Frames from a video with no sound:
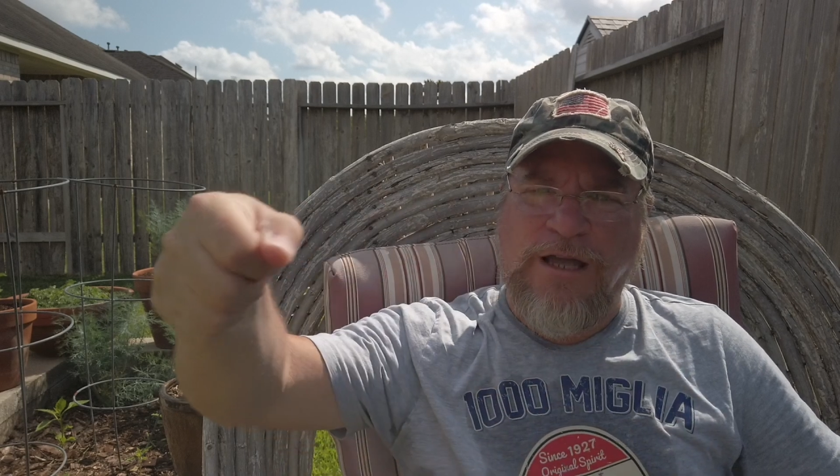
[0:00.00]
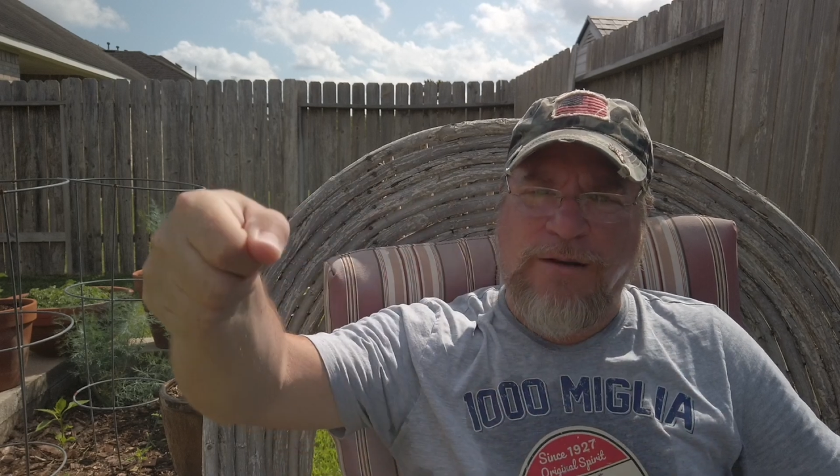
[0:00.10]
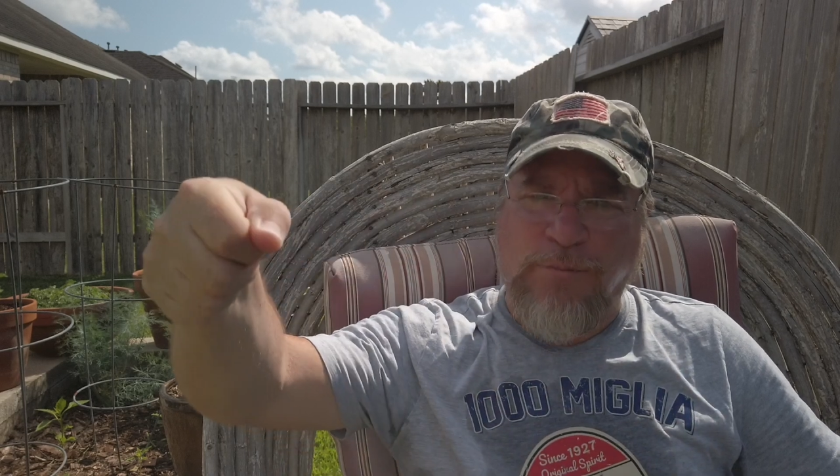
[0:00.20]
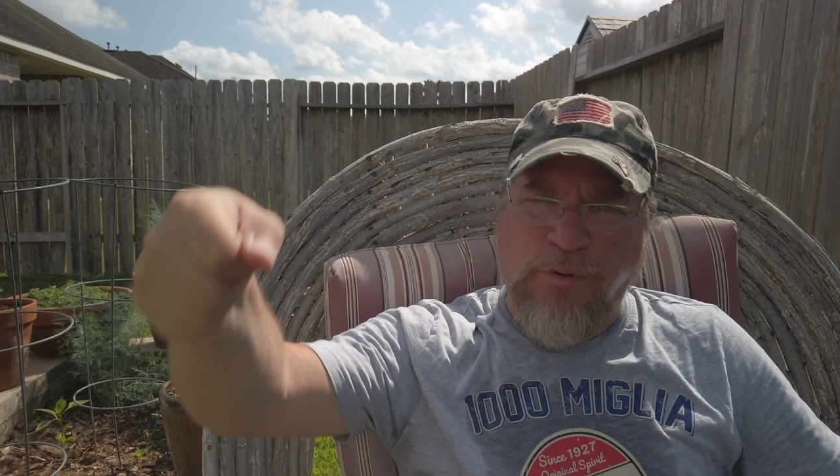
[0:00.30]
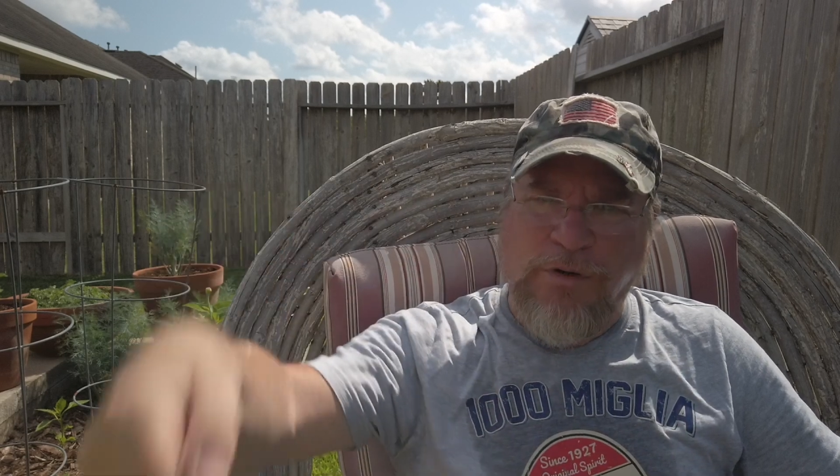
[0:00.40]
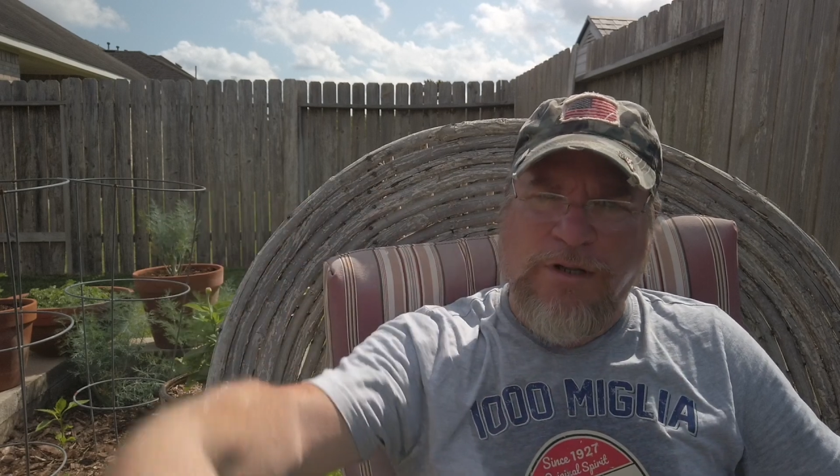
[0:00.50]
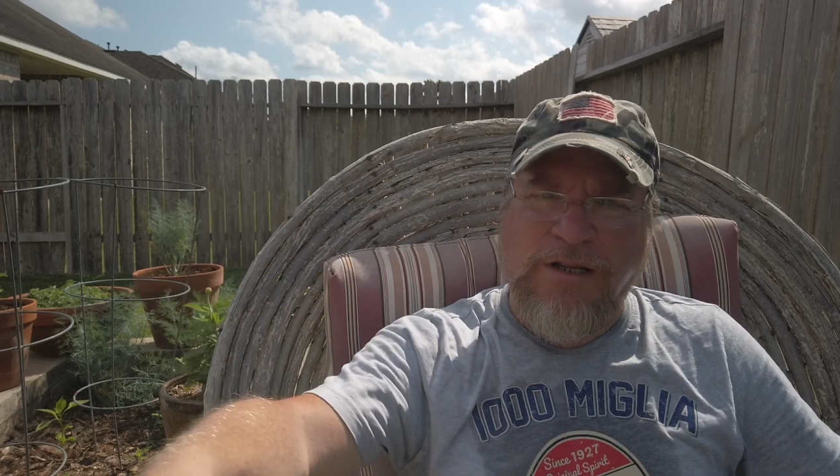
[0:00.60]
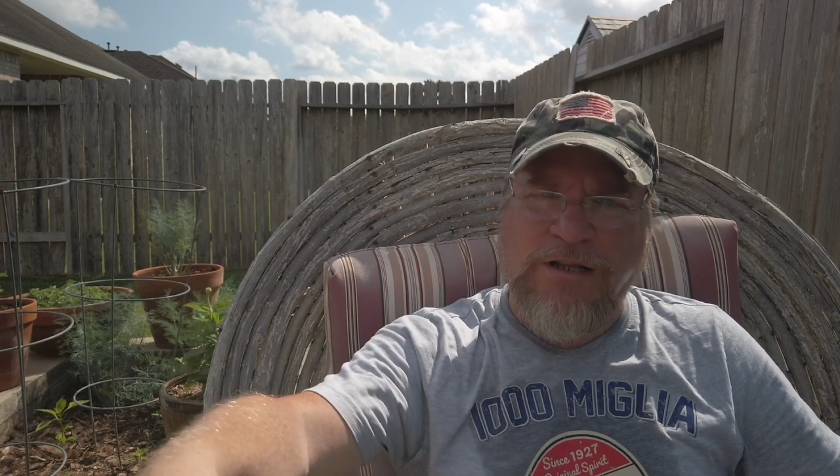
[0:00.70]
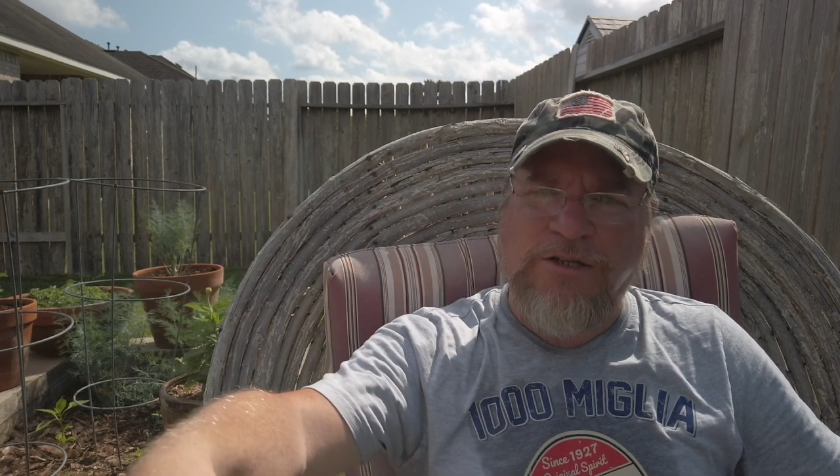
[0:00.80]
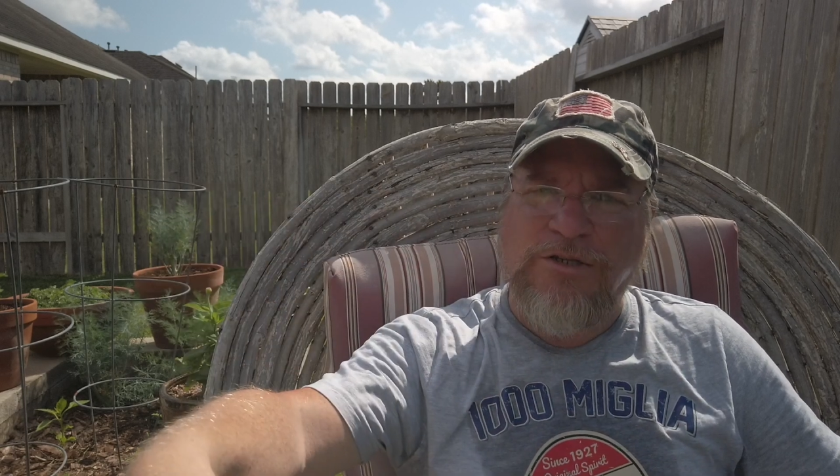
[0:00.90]
and put it
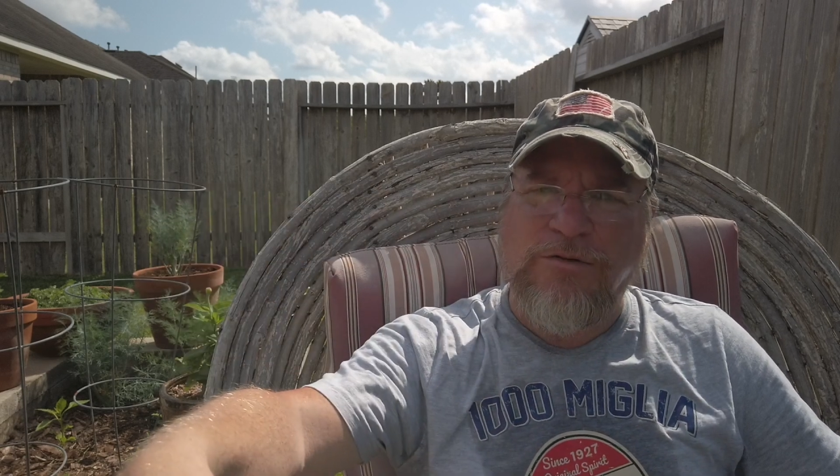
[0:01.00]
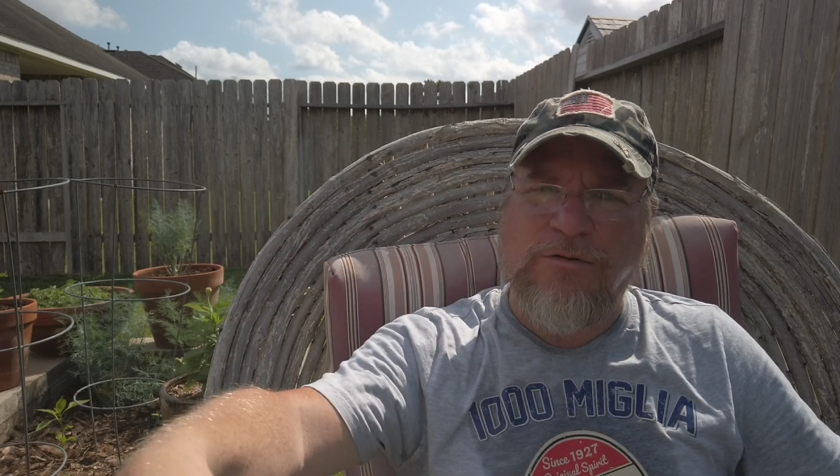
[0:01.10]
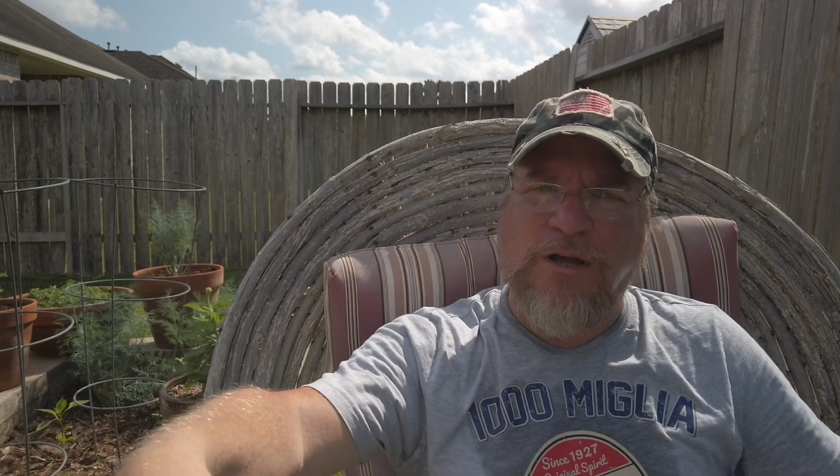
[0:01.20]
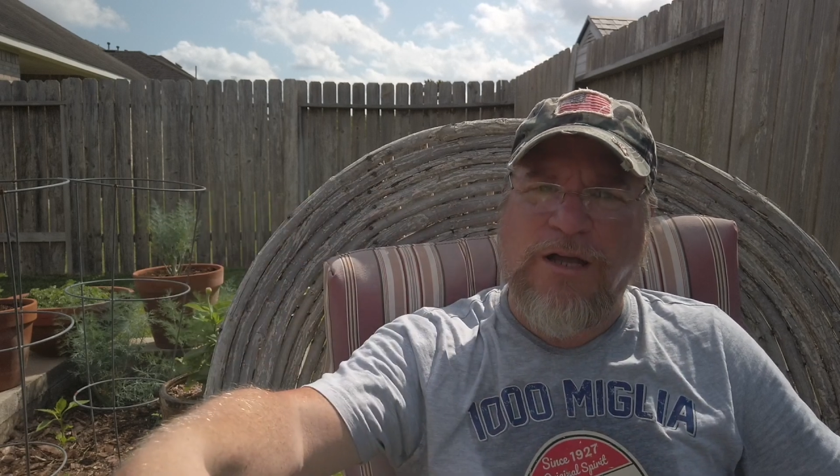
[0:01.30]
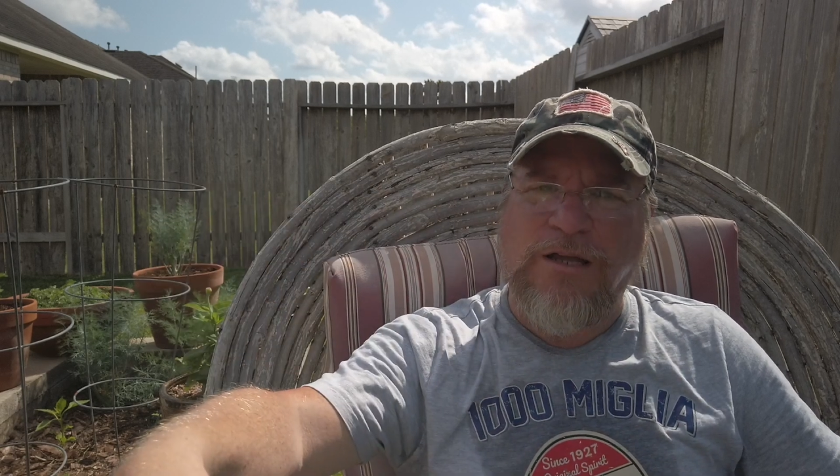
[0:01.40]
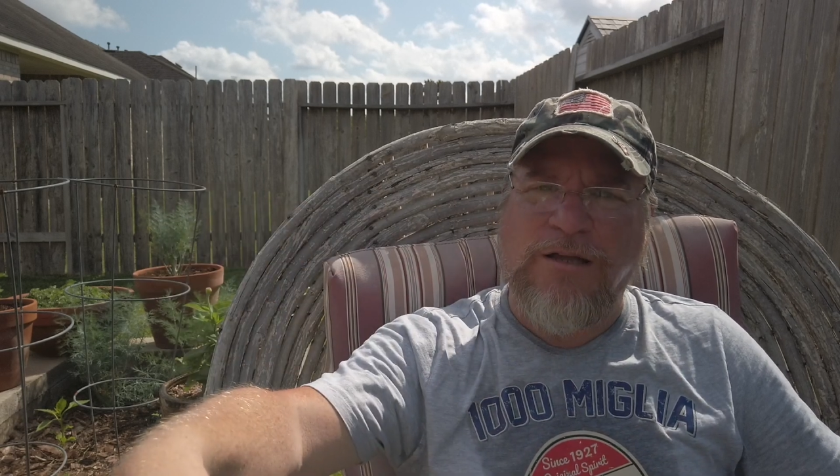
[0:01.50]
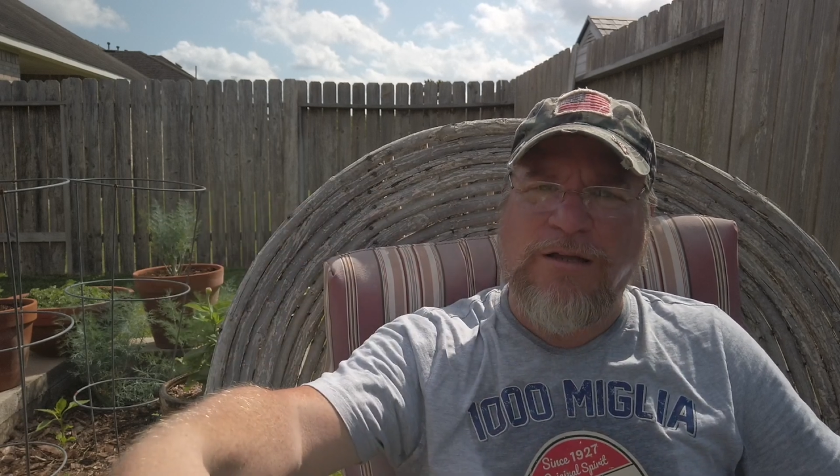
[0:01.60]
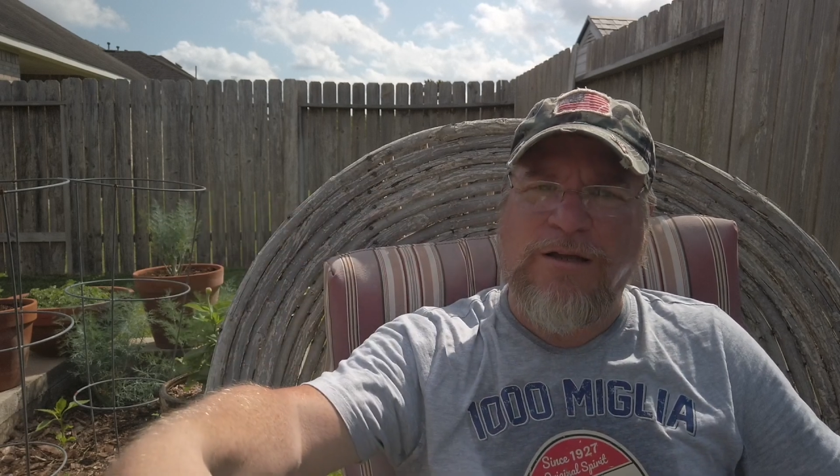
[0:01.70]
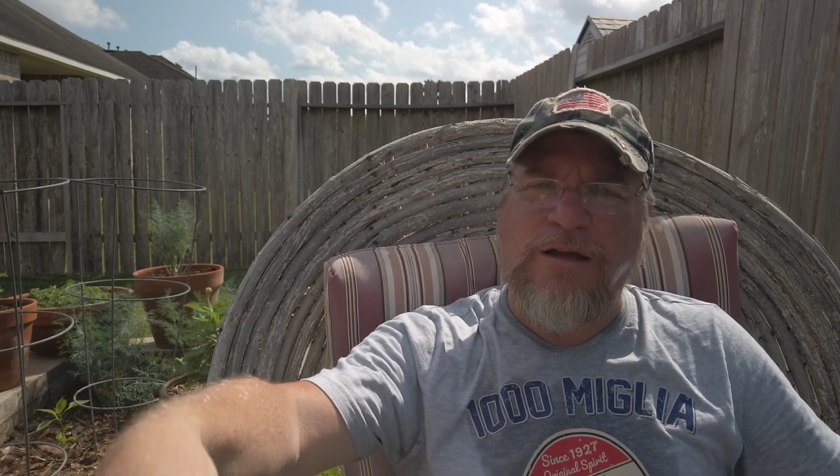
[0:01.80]
into a